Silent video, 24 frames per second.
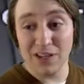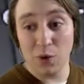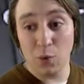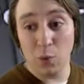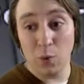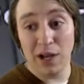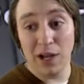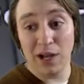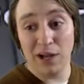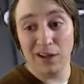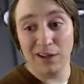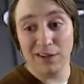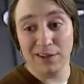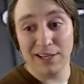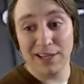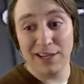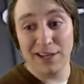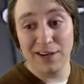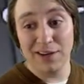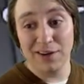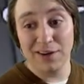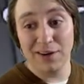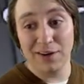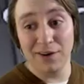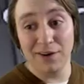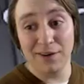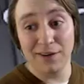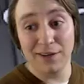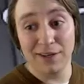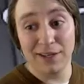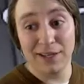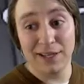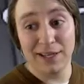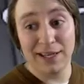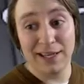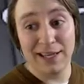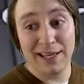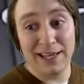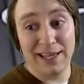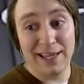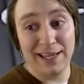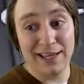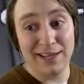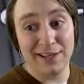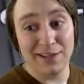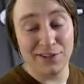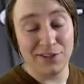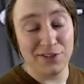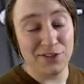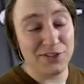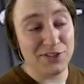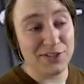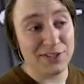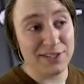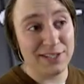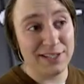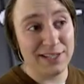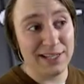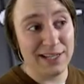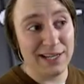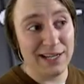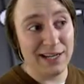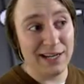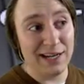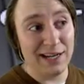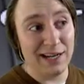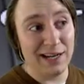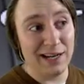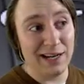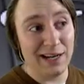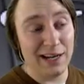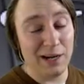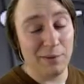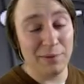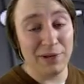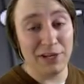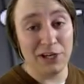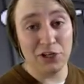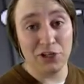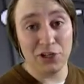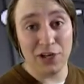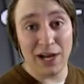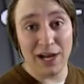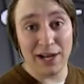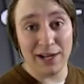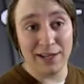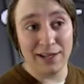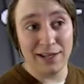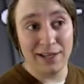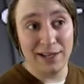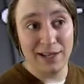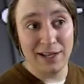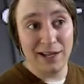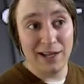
Well, here is a big shock.